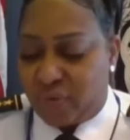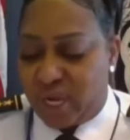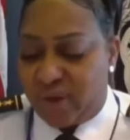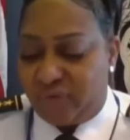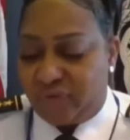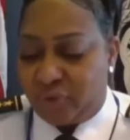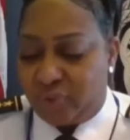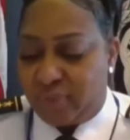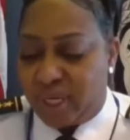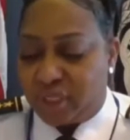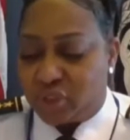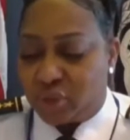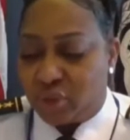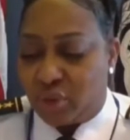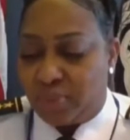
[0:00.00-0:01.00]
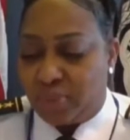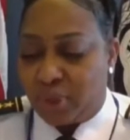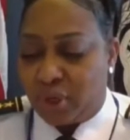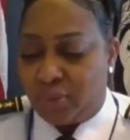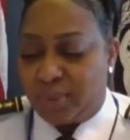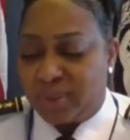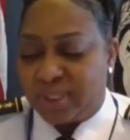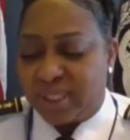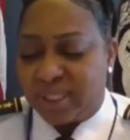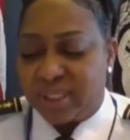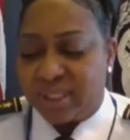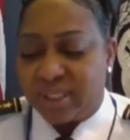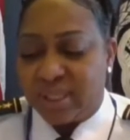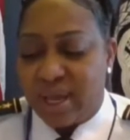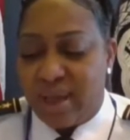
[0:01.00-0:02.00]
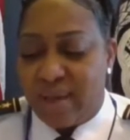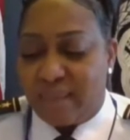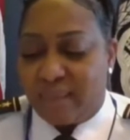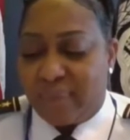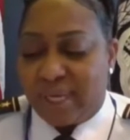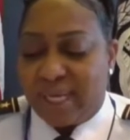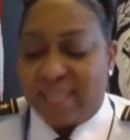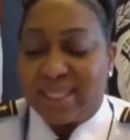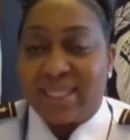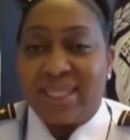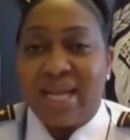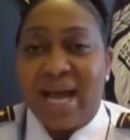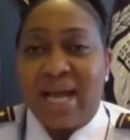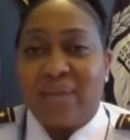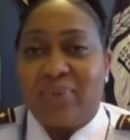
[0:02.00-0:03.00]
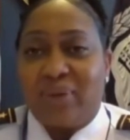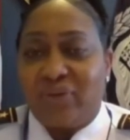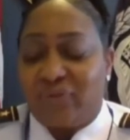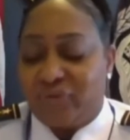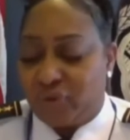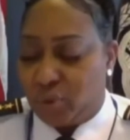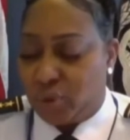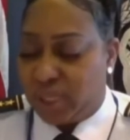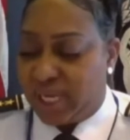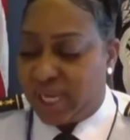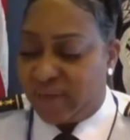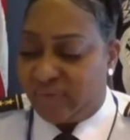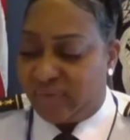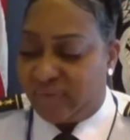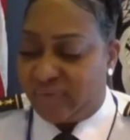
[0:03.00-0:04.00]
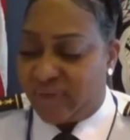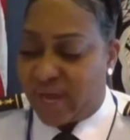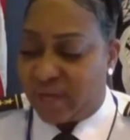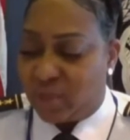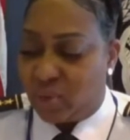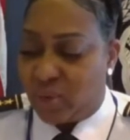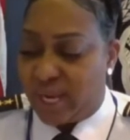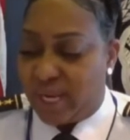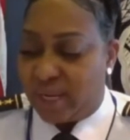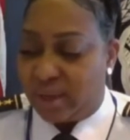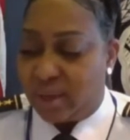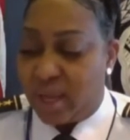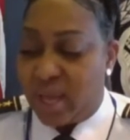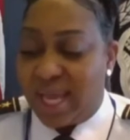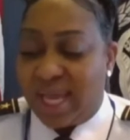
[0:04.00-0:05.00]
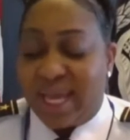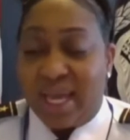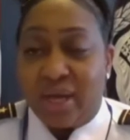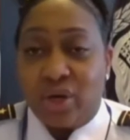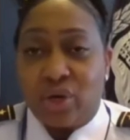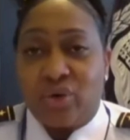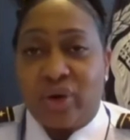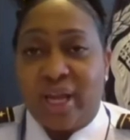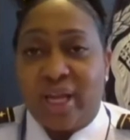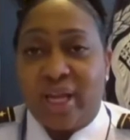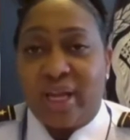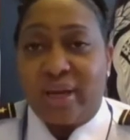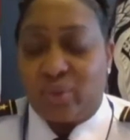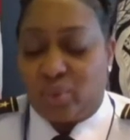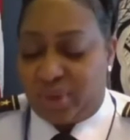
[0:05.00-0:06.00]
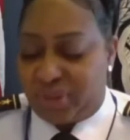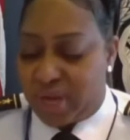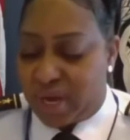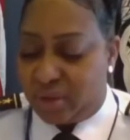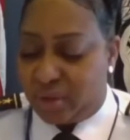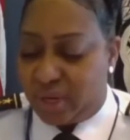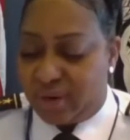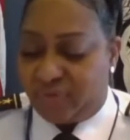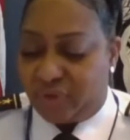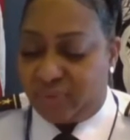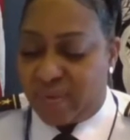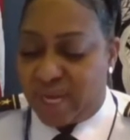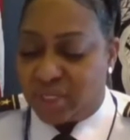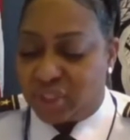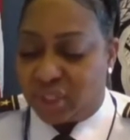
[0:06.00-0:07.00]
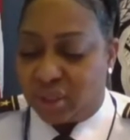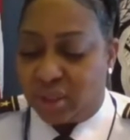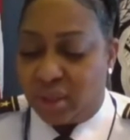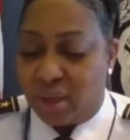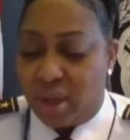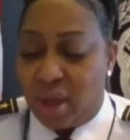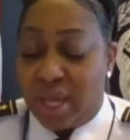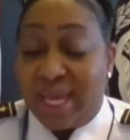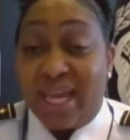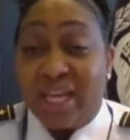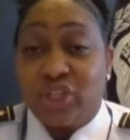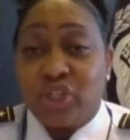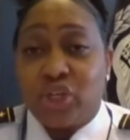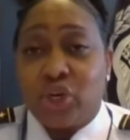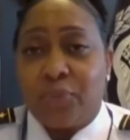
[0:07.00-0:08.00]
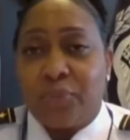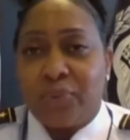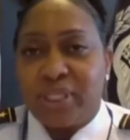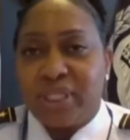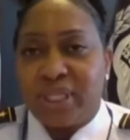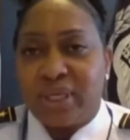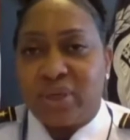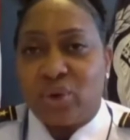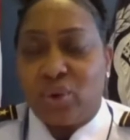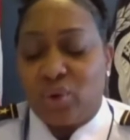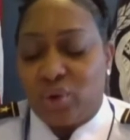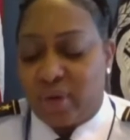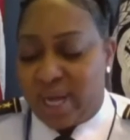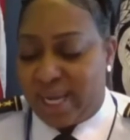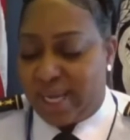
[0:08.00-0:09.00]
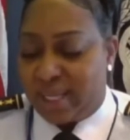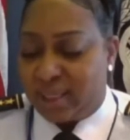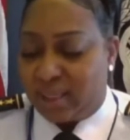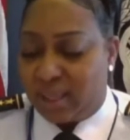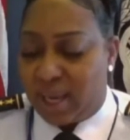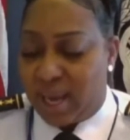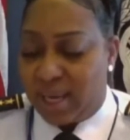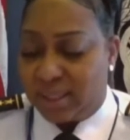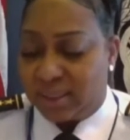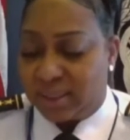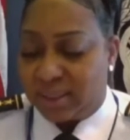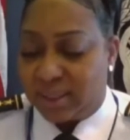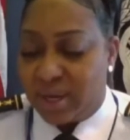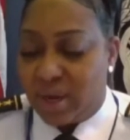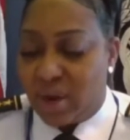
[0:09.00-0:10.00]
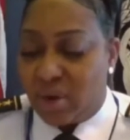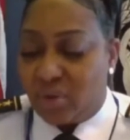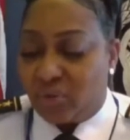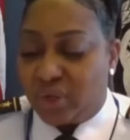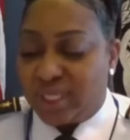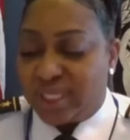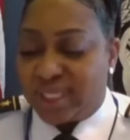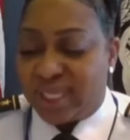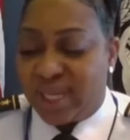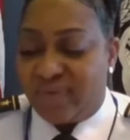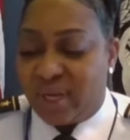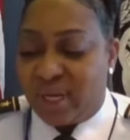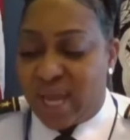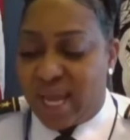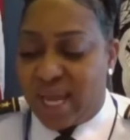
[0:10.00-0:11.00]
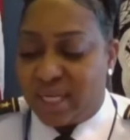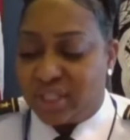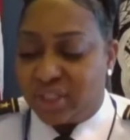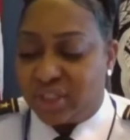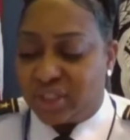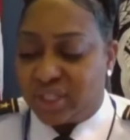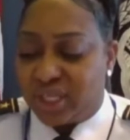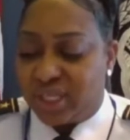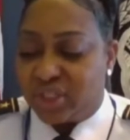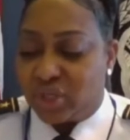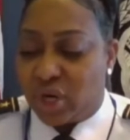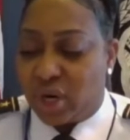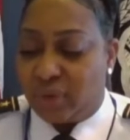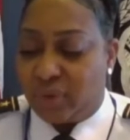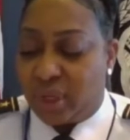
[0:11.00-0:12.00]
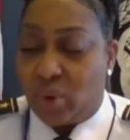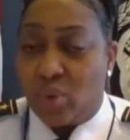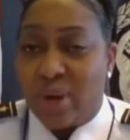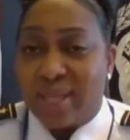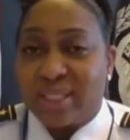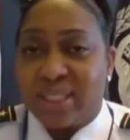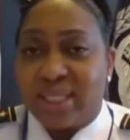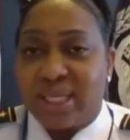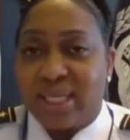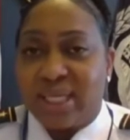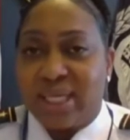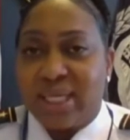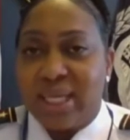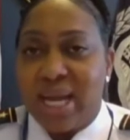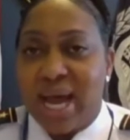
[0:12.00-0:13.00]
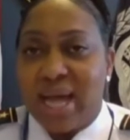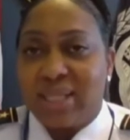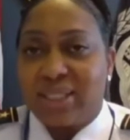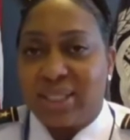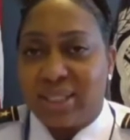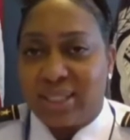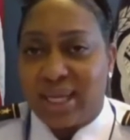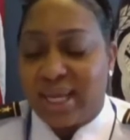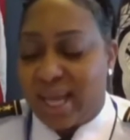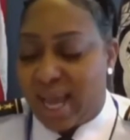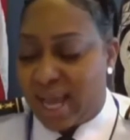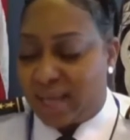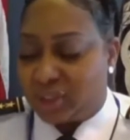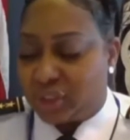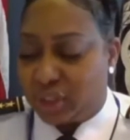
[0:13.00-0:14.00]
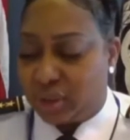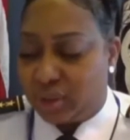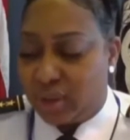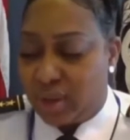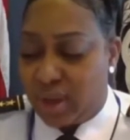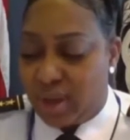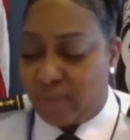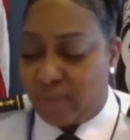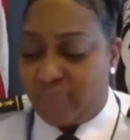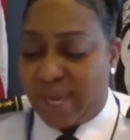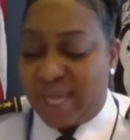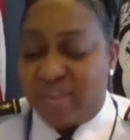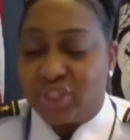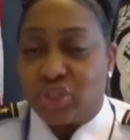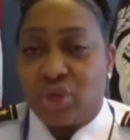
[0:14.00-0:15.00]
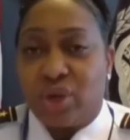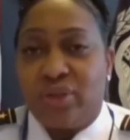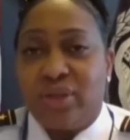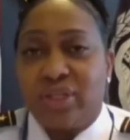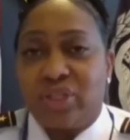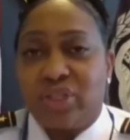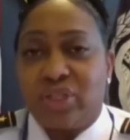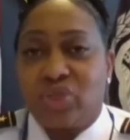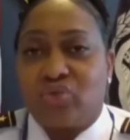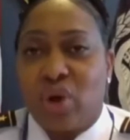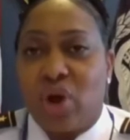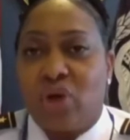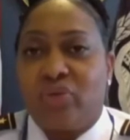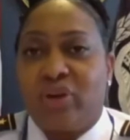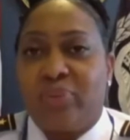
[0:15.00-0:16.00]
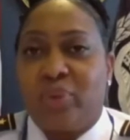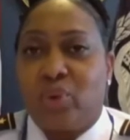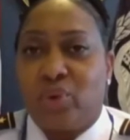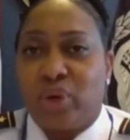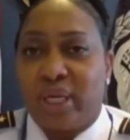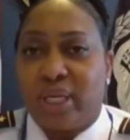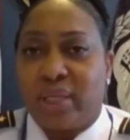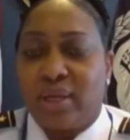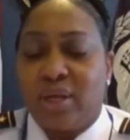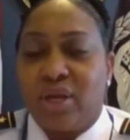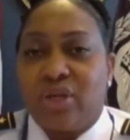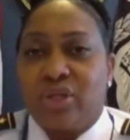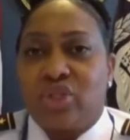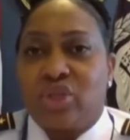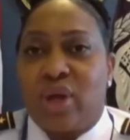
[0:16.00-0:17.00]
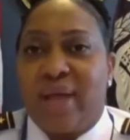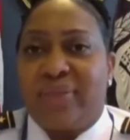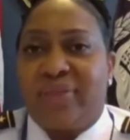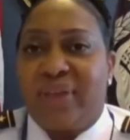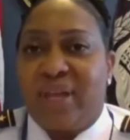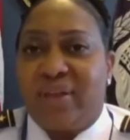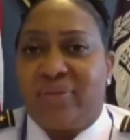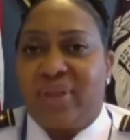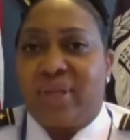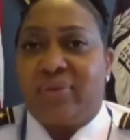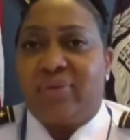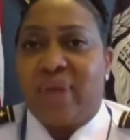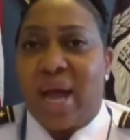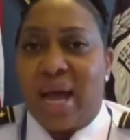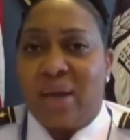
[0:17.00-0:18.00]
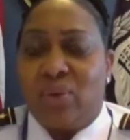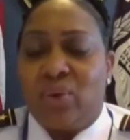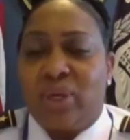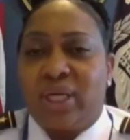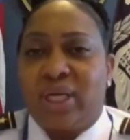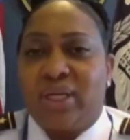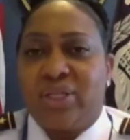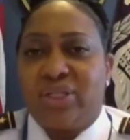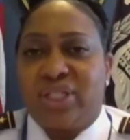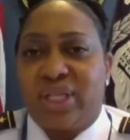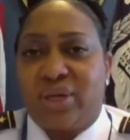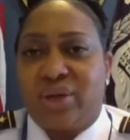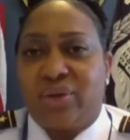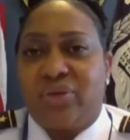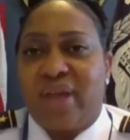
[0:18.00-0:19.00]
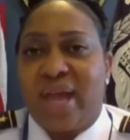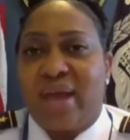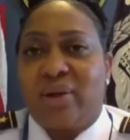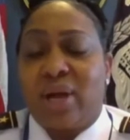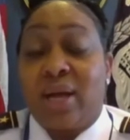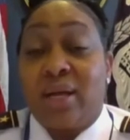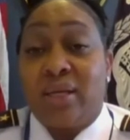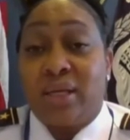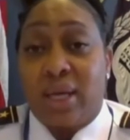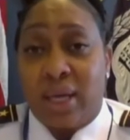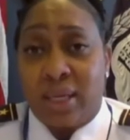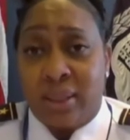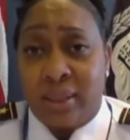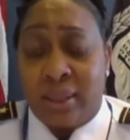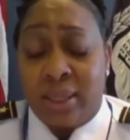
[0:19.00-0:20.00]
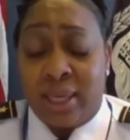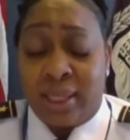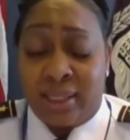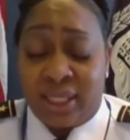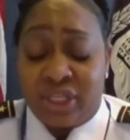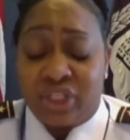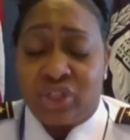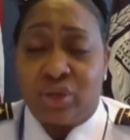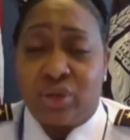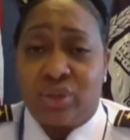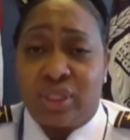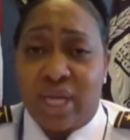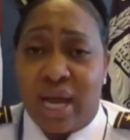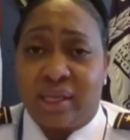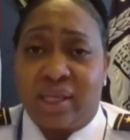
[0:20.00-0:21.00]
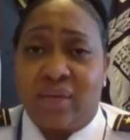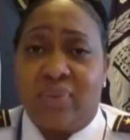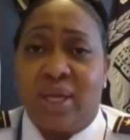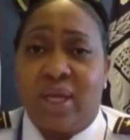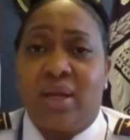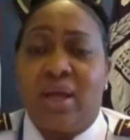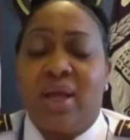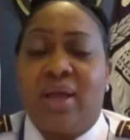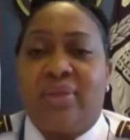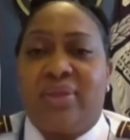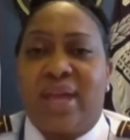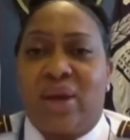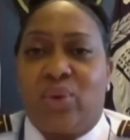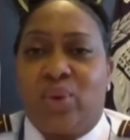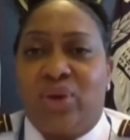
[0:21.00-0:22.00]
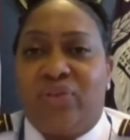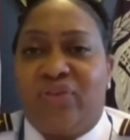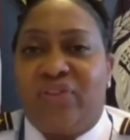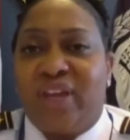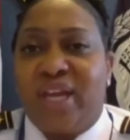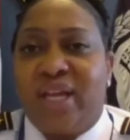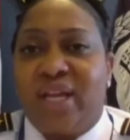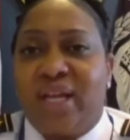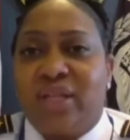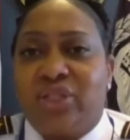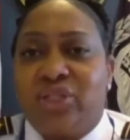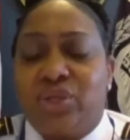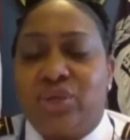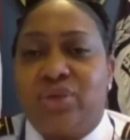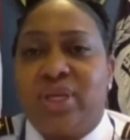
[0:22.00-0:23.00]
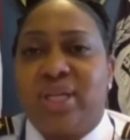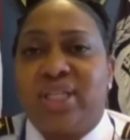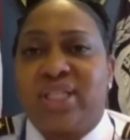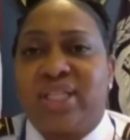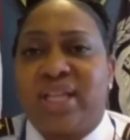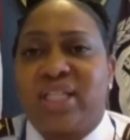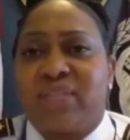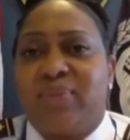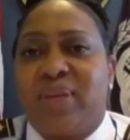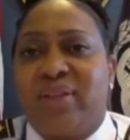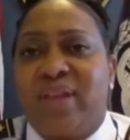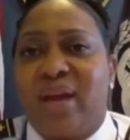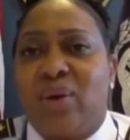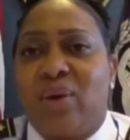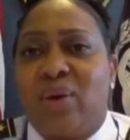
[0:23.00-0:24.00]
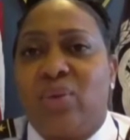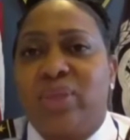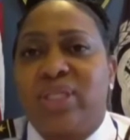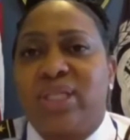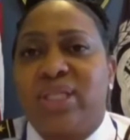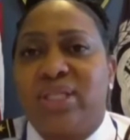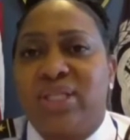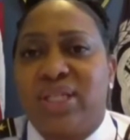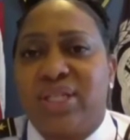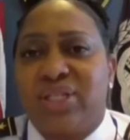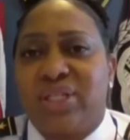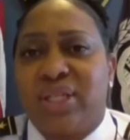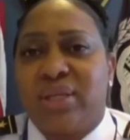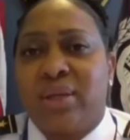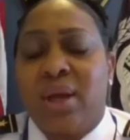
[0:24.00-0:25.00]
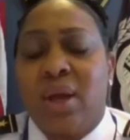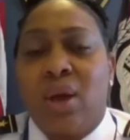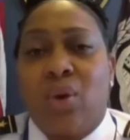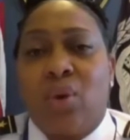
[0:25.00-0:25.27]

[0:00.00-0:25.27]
for informational purposes, but has not been fully evaluated, integrated with other information, interpreted, or analyzed. Receiving agencies are requested not to take action based on this raw reporting. So I think that I would consider that an additional document that would feed into the assessment that was consistent